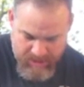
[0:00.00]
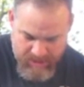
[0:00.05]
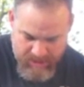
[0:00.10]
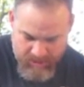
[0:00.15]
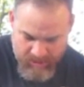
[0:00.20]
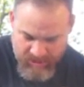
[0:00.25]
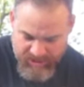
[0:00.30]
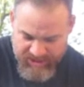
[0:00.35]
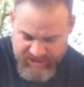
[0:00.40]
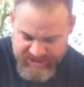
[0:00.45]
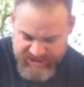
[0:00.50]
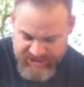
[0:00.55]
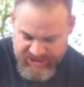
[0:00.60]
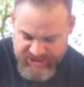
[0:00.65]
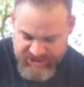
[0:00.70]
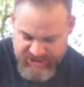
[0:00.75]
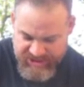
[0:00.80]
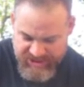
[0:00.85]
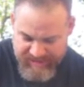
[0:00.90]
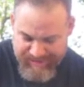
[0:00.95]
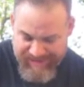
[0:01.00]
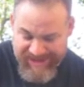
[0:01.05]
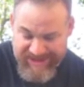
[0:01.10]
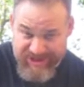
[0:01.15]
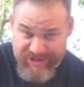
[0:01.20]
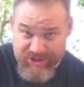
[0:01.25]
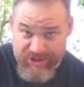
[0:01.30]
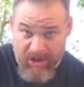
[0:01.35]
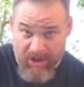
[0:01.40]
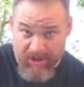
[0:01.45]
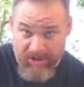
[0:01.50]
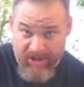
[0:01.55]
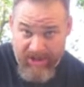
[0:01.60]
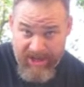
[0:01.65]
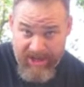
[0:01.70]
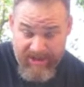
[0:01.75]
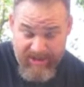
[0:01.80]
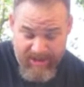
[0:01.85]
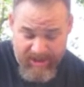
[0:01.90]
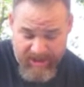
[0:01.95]
And what this is just a mason jar
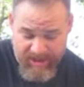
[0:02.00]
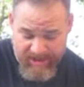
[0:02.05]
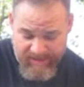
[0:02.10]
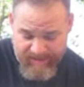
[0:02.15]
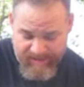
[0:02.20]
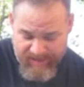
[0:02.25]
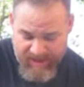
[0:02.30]
lid that